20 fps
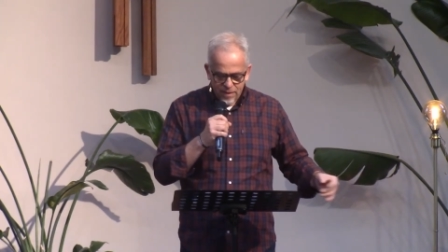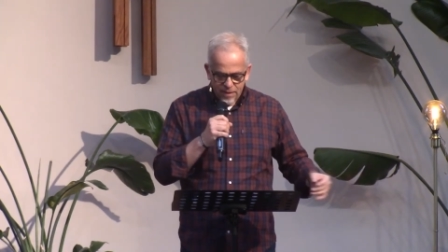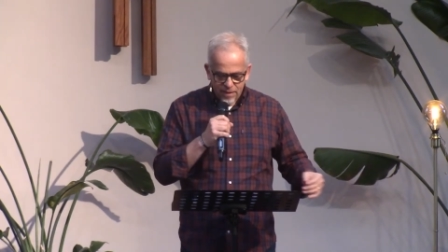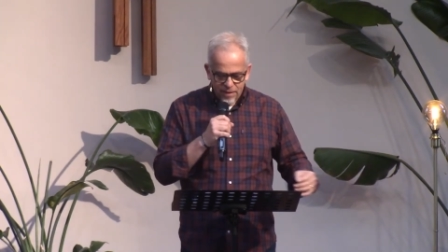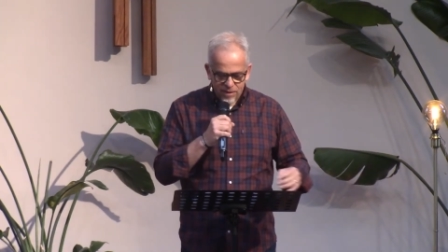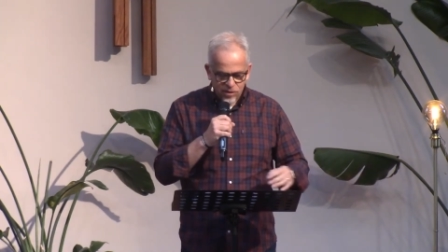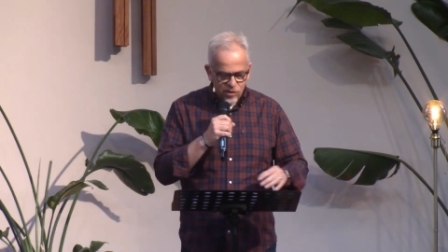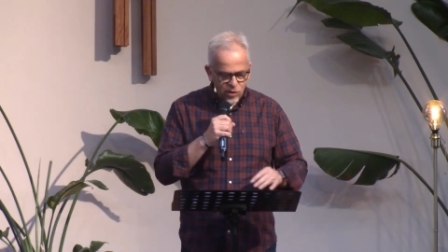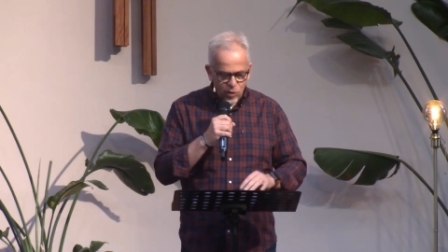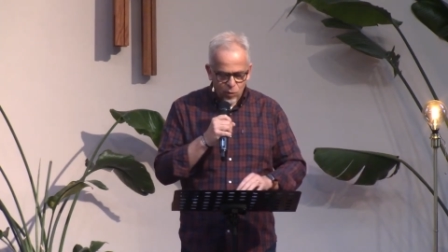
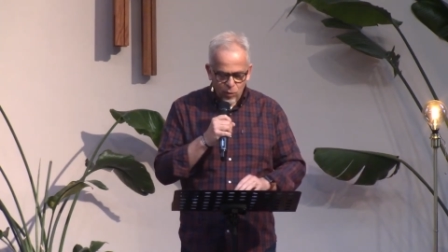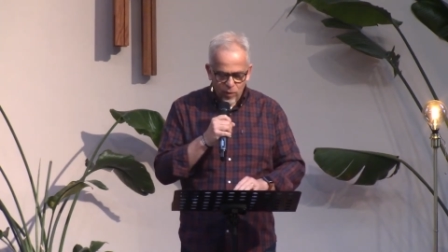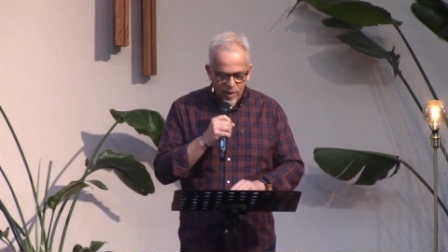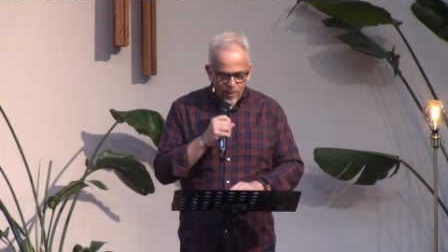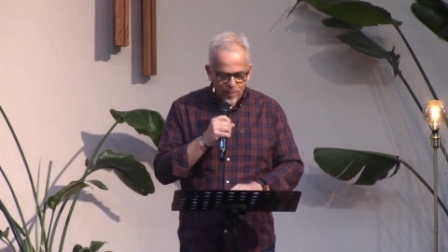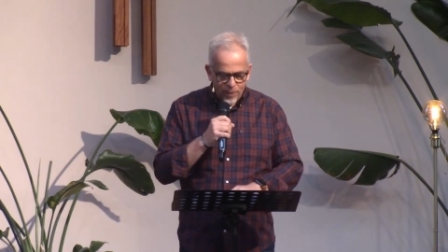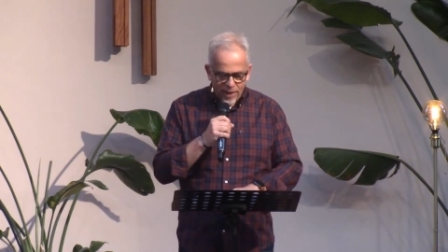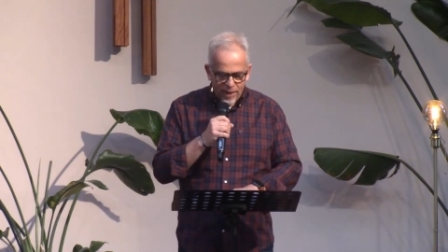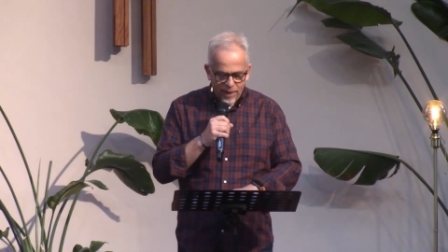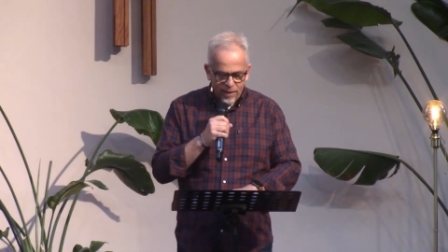There's no way
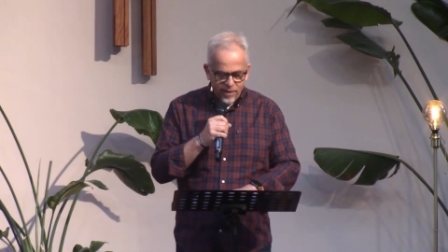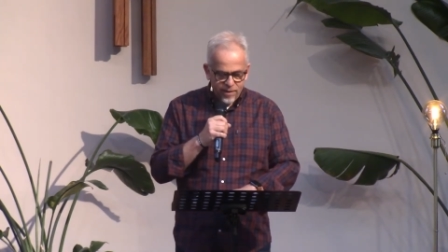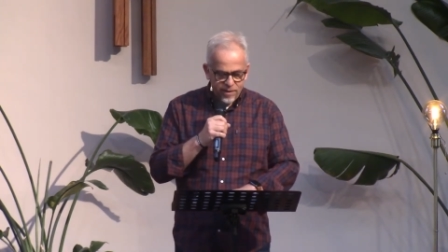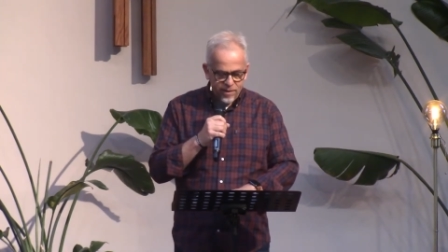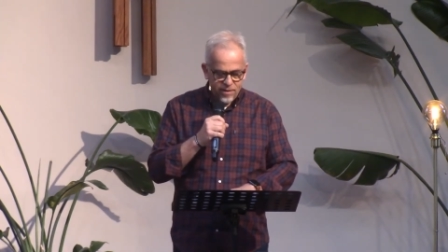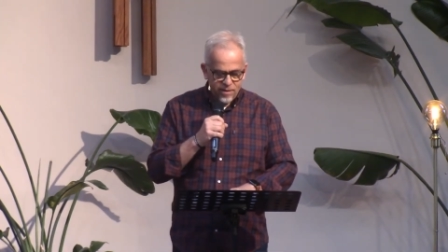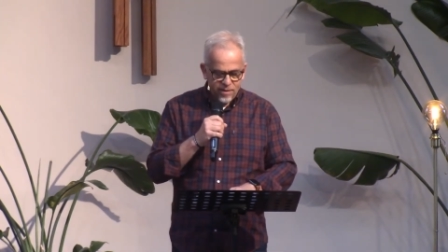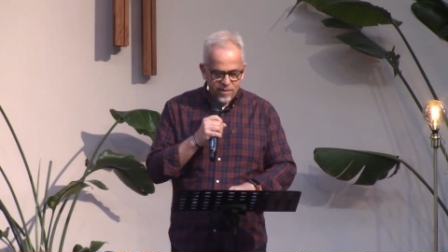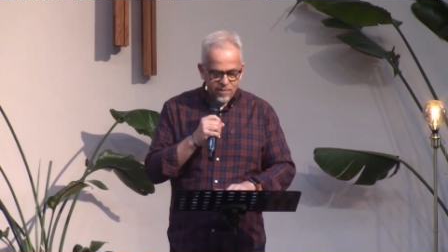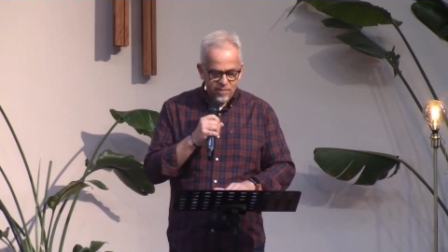back.
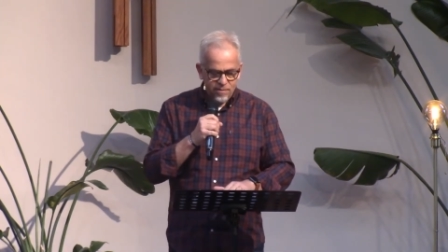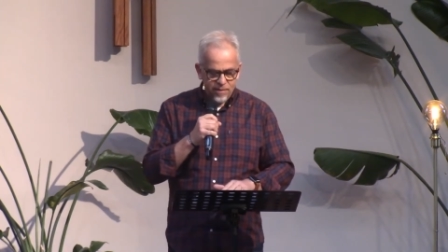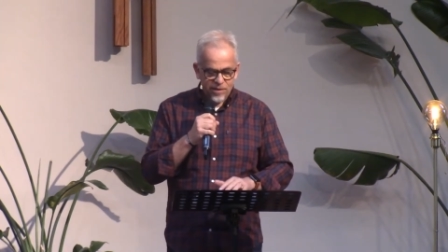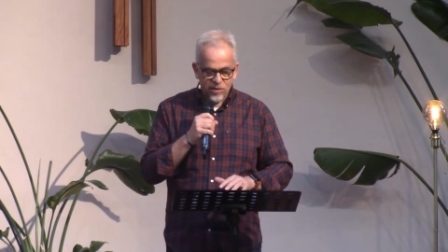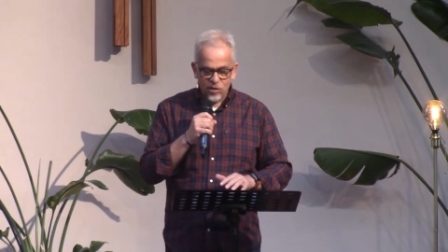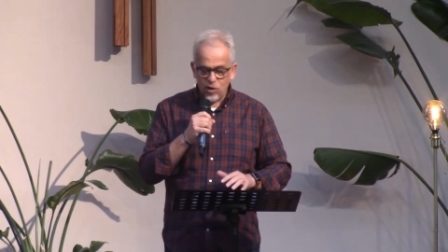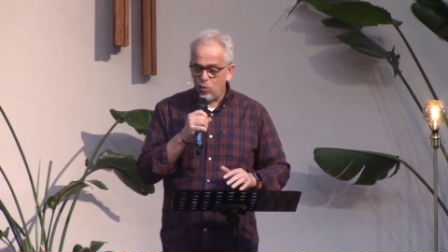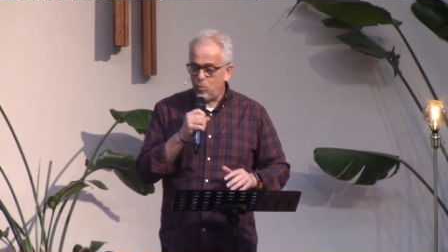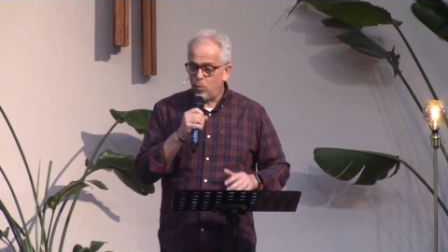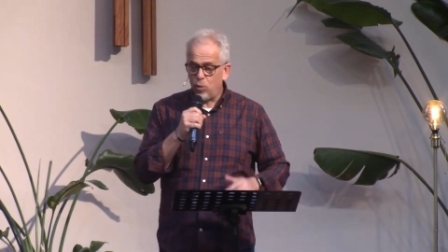
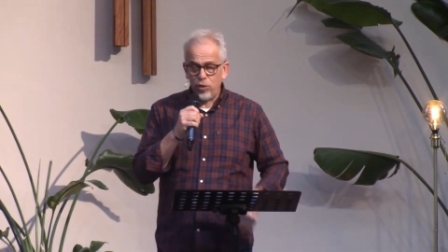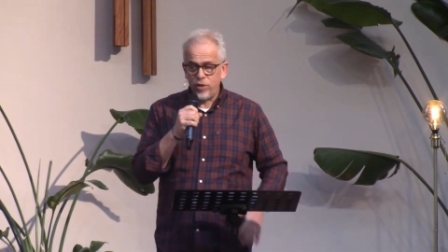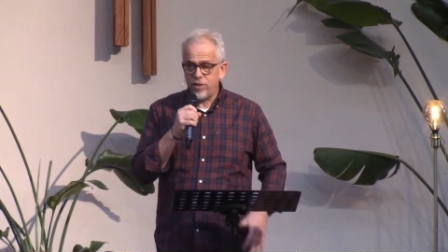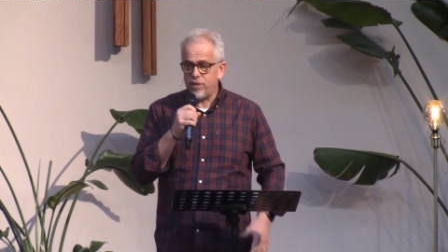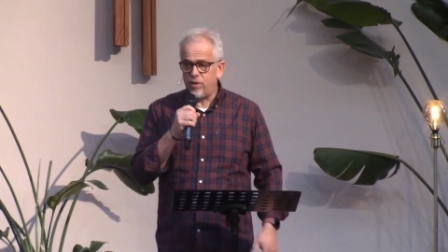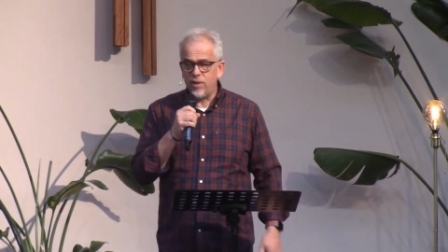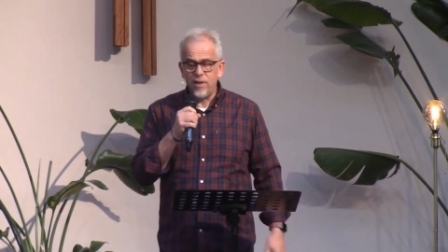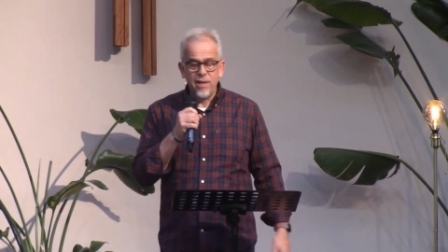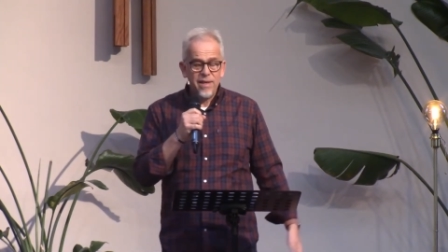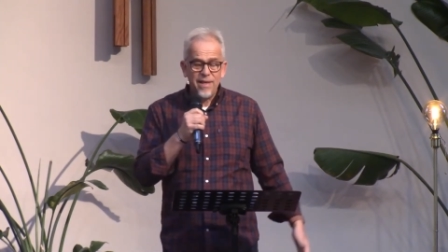There's no point
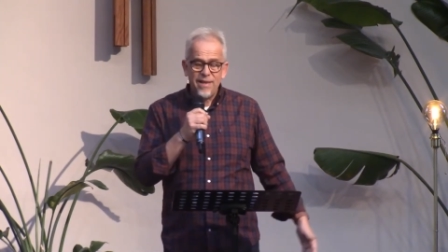in,